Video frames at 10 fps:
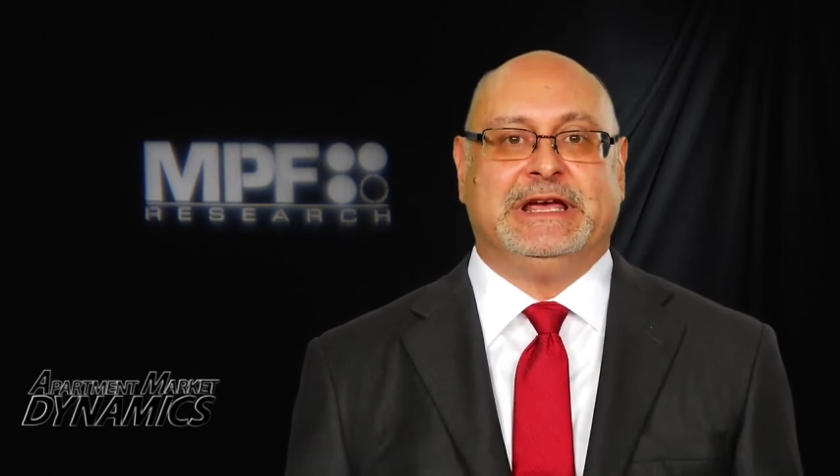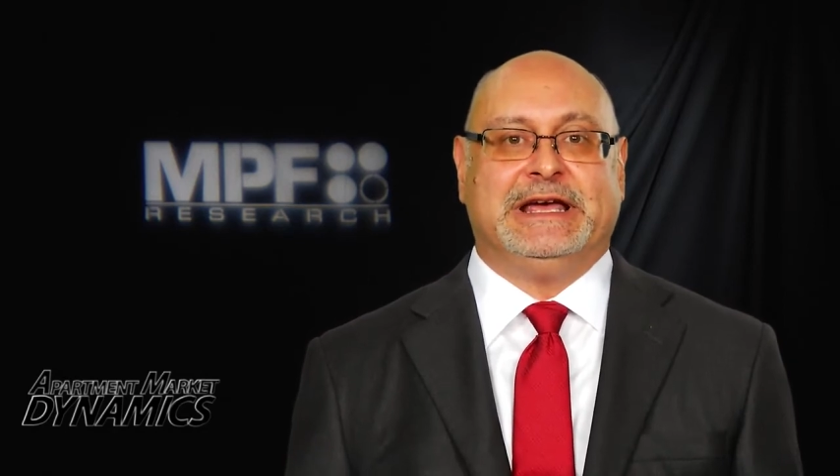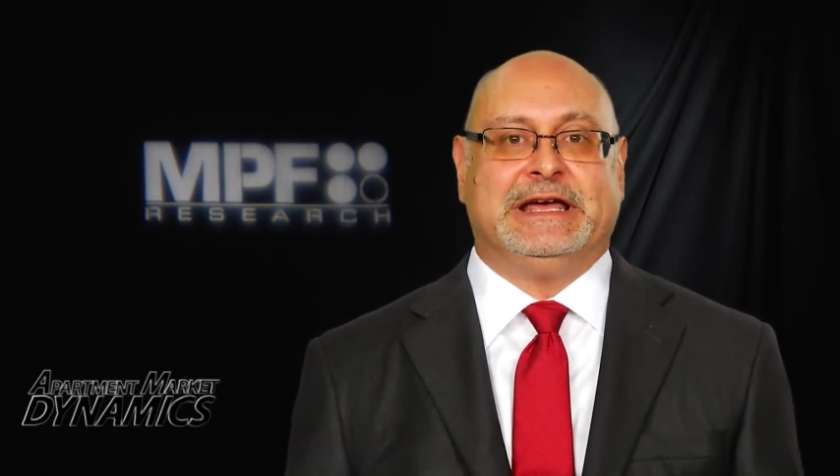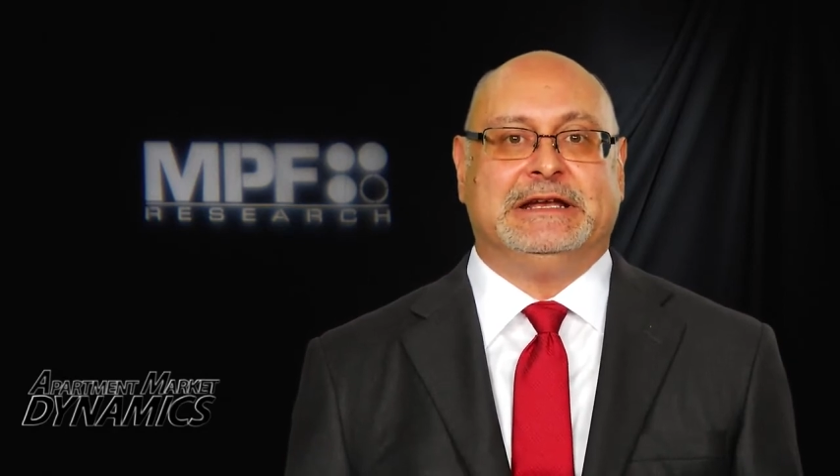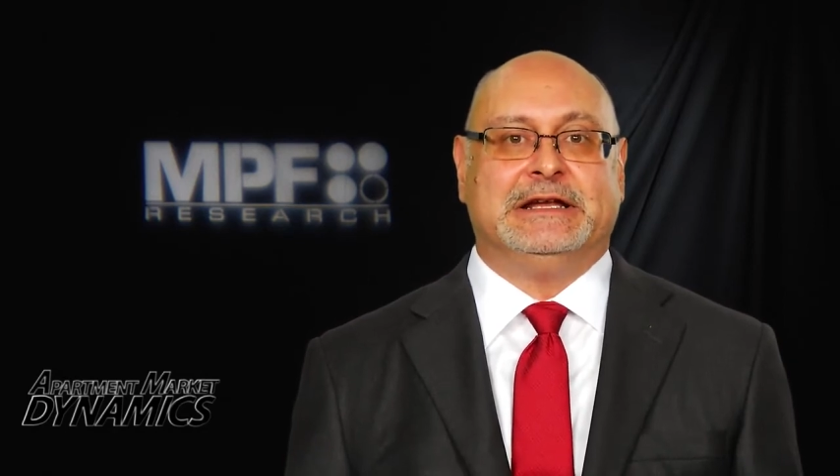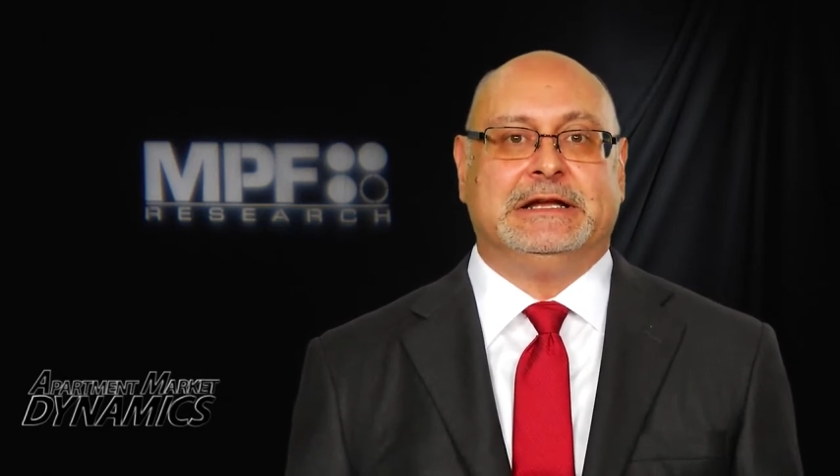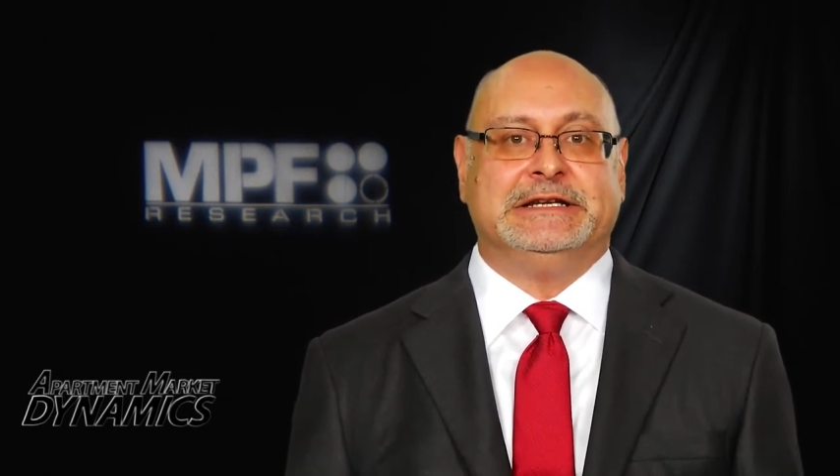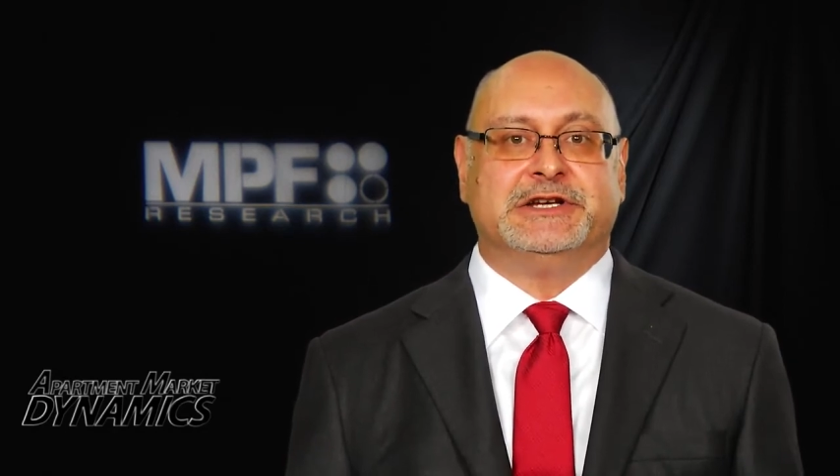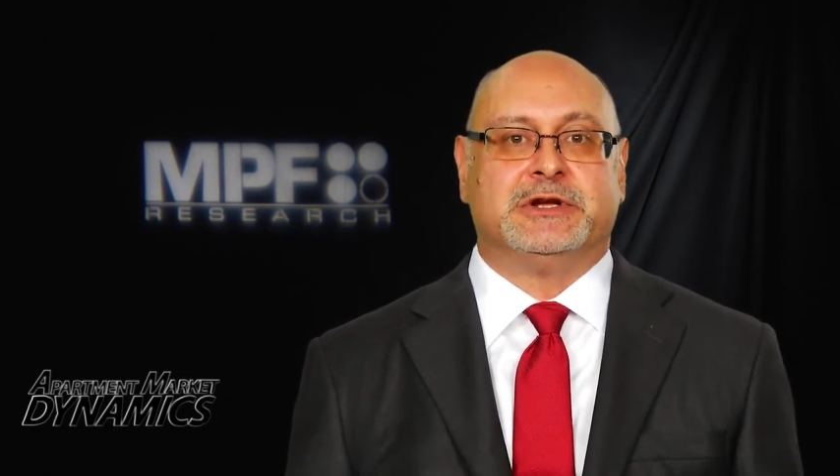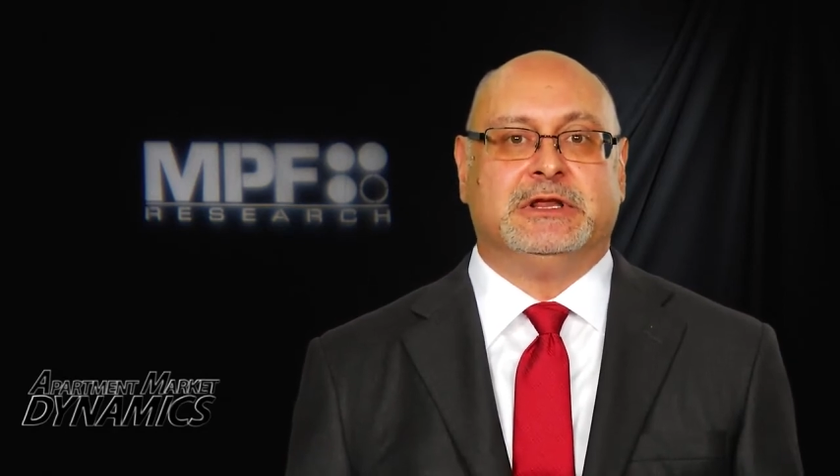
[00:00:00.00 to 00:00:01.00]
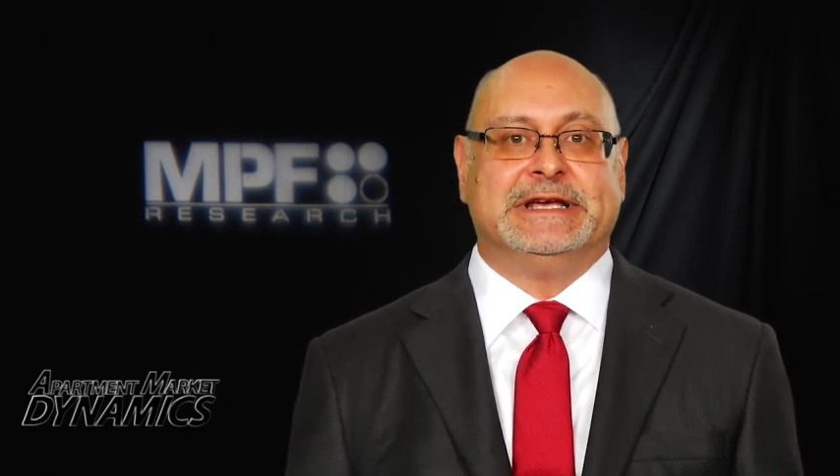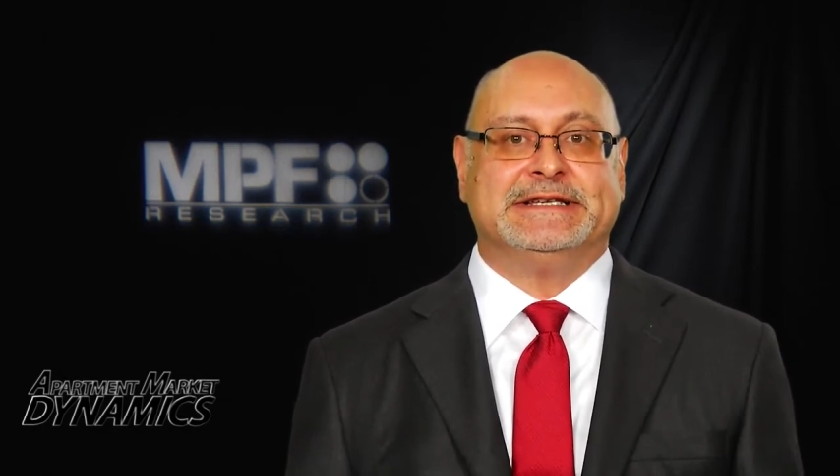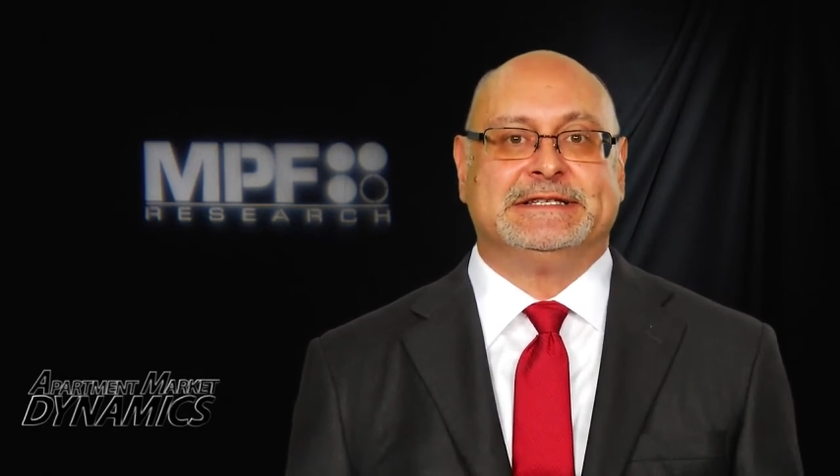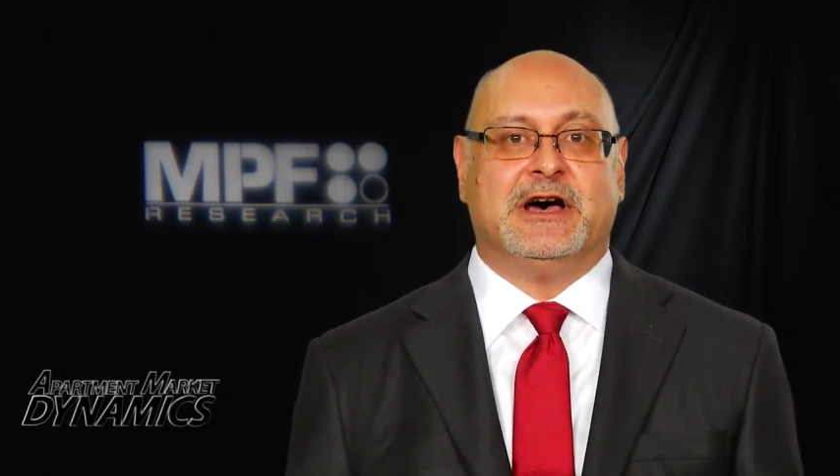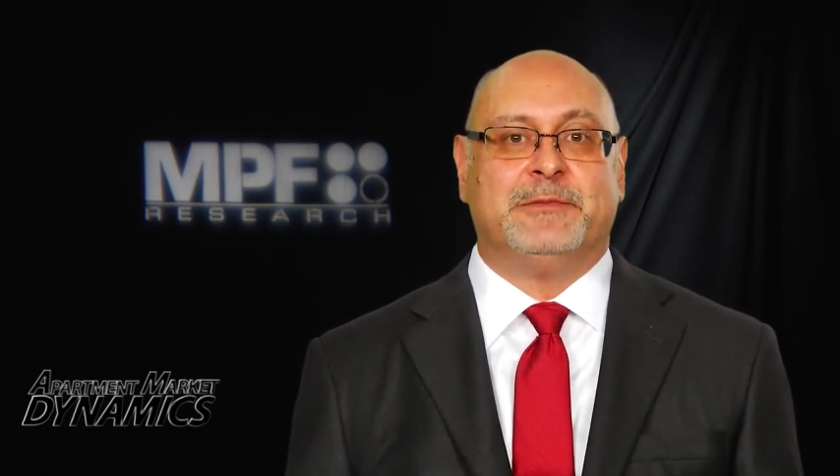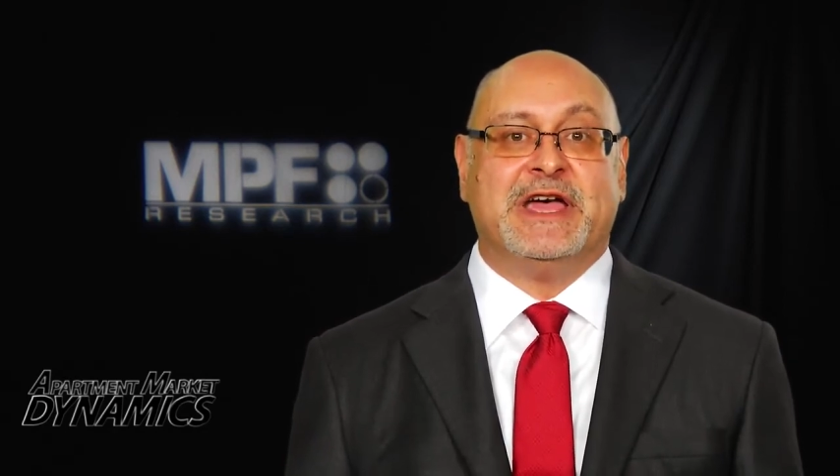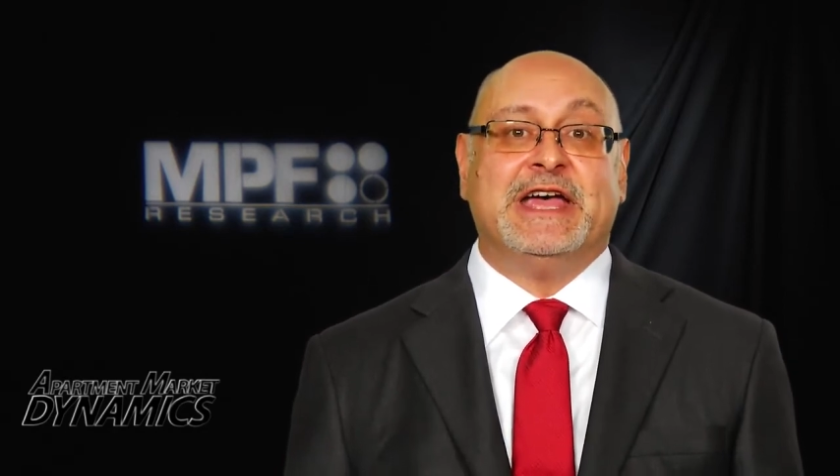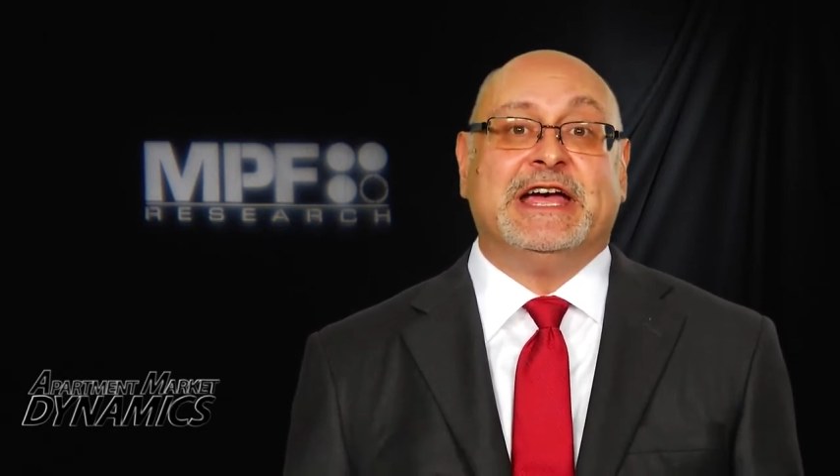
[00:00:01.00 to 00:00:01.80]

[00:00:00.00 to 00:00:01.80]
in initial lease up.